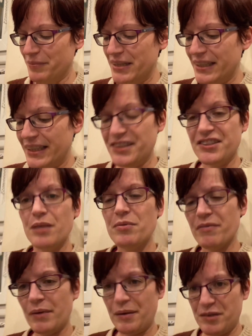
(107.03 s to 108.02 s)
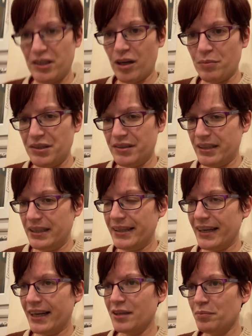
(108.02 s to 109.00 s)
In terms of absorbency,
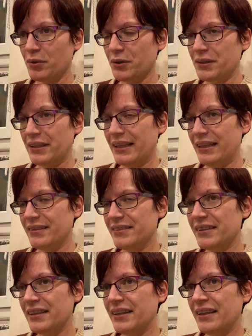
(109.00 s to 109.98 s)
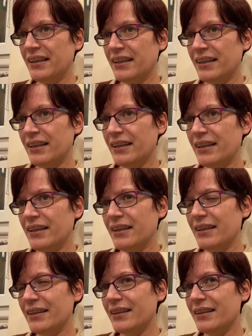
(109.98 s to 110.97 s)
cardboard is
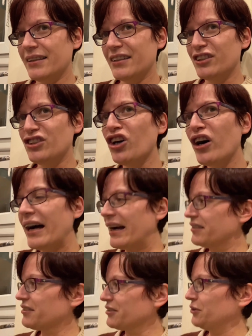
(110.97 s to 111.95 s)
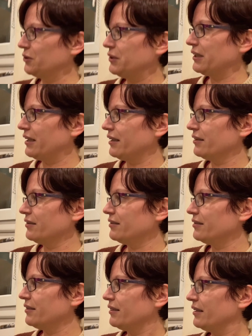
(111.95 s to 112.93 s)
not as good as
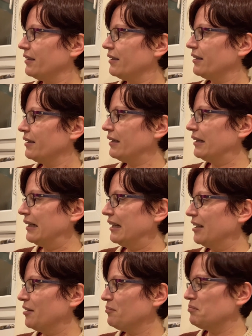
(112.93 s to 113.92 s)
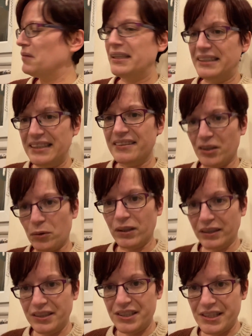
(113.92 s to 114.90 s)
a decent
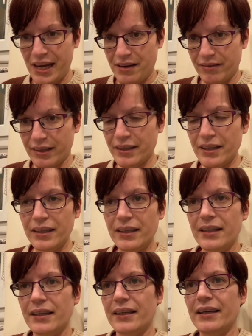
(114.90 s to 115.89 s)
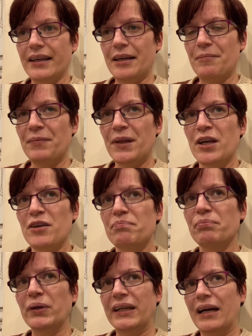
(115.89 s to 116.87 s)
quality shaving,
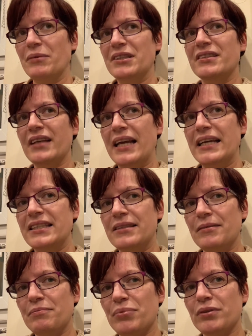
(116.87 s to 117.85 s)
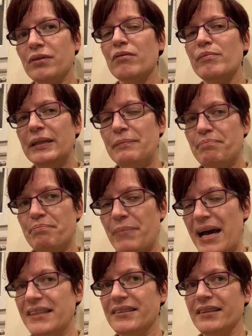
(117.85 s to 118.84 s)
but I would say it's probably
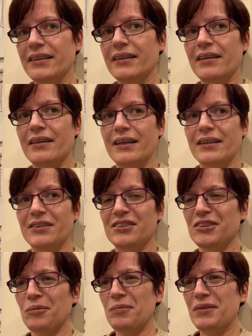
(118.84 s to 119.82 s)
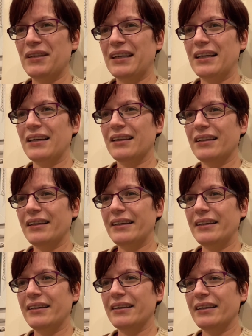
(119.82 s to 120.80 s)
better than something
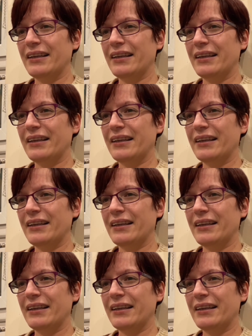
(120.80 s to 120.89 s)
like